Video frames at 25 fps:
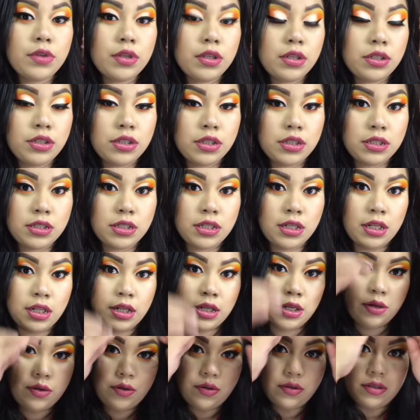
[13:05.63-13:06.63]
Just a
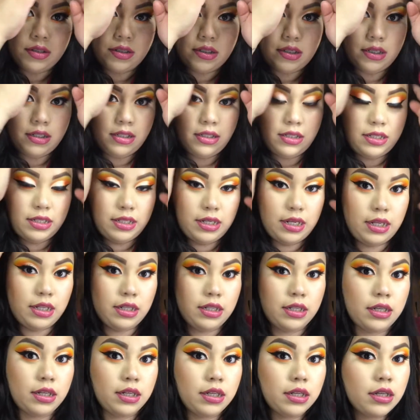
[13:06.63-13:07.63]
little sunset
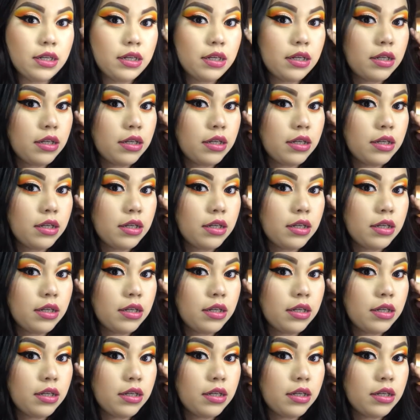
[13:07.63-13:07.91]
look.